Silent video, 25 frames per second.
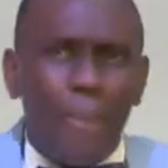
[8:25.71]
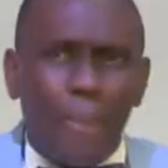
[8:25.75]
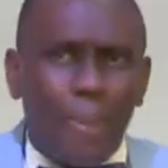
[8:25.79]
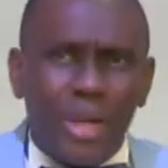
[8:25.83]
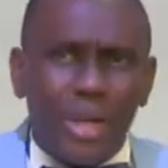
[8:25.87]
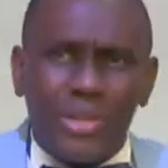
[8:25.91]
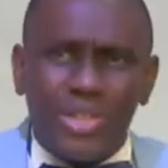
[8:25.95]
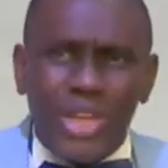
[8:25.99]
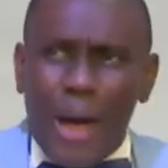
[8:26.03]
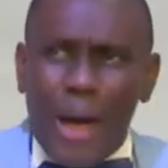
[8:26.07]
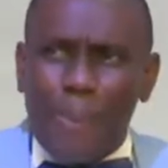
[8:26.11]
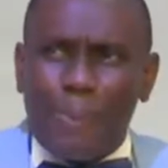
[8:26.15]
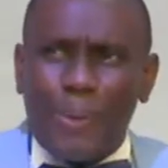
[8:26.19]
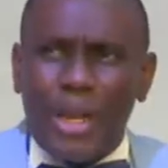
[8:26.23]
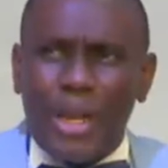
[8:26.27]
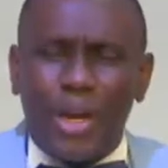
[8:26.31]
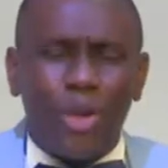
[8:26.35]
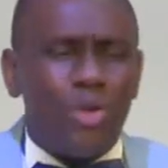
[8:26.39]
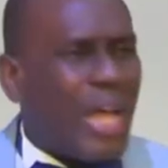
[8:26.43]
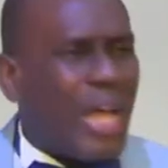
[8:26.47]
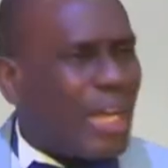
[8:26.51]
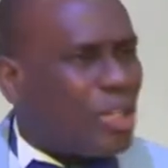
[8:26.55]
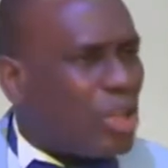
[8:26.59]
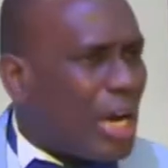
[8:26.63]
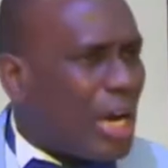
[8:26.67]
chaplain,
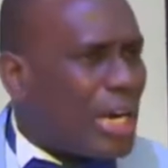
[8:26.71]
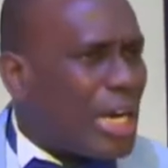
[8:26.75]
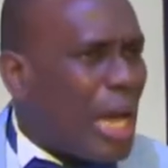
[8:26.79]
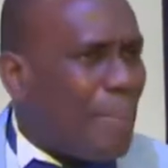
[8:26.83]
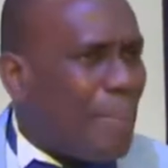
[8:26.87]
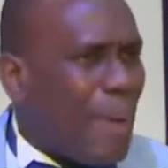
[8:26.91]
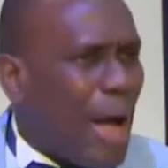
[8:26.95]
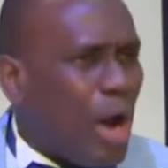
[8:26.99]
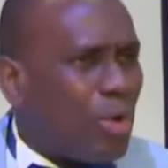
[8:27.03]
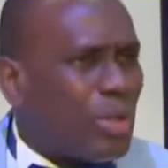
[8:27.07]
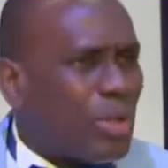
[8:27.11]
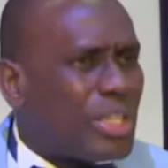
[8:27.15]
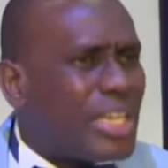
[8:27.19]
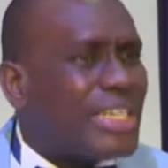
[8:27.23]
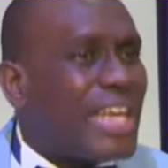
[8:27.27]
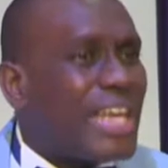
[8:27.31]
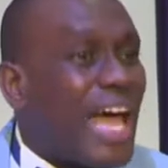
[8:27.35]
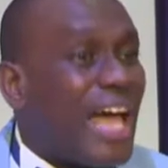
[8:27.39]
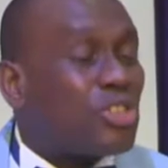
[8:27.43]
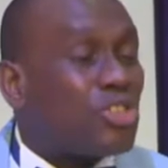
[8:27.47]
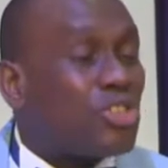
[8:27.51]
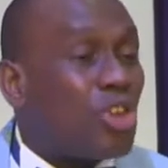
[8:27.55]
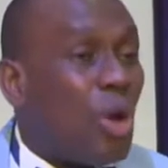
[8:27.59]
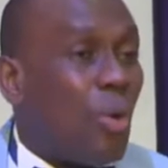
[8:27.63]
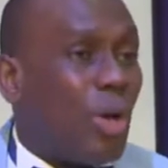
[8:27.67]
you are talking about good things.
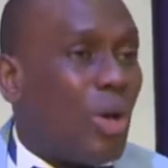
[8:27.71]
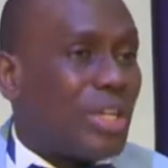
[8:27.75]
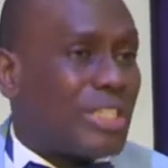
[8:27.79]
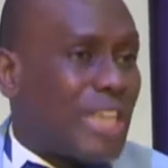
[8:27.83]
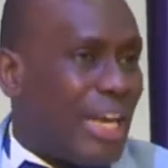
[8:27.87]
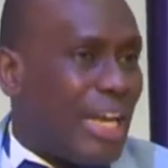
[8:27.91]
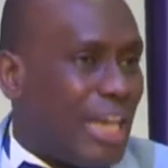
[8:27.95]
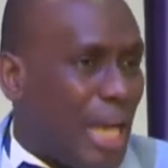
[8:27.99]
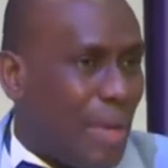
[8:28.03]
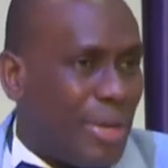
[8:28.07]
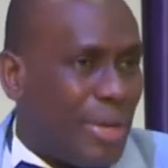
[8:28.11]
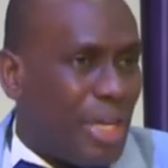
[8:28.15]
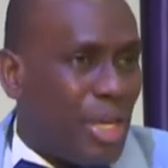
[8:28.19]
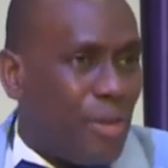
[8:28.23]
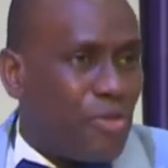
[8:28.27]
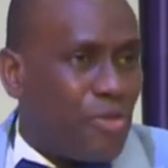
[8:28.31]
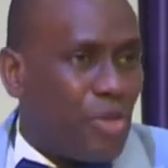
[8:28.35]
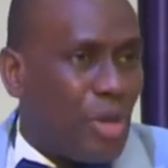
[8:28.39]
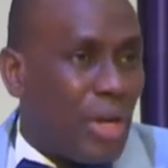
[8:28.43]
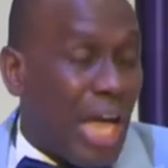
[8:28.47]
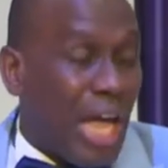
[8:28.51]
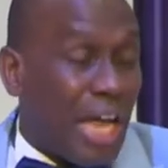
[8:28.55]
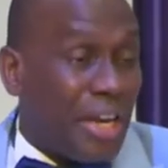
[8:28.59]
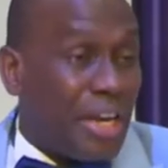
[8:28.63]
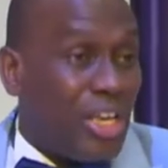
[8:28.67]
That's not water. Let me give
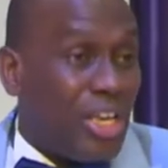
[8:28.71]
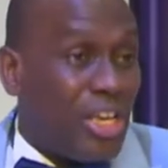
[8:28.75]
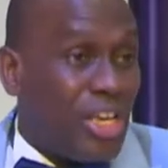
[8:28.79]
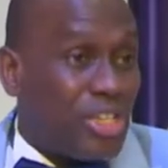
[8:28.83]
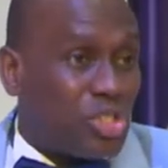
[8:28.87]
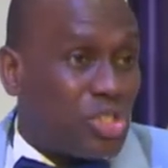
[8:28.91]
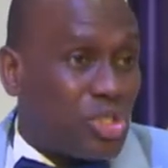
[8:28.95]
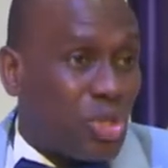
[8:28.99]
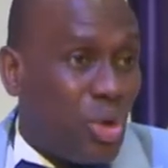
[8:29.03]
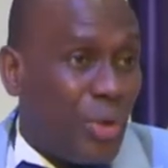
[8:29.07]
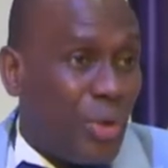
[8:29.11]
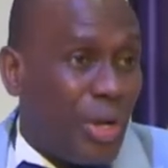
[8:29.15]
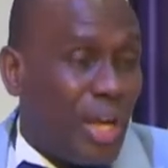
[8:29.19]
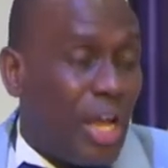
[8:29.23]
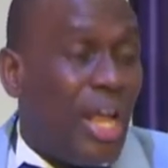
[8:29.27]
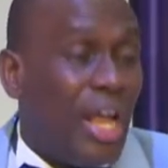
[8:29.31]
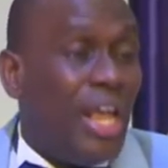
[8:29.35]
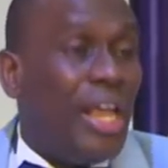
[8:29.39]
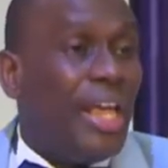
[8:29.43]
you a story.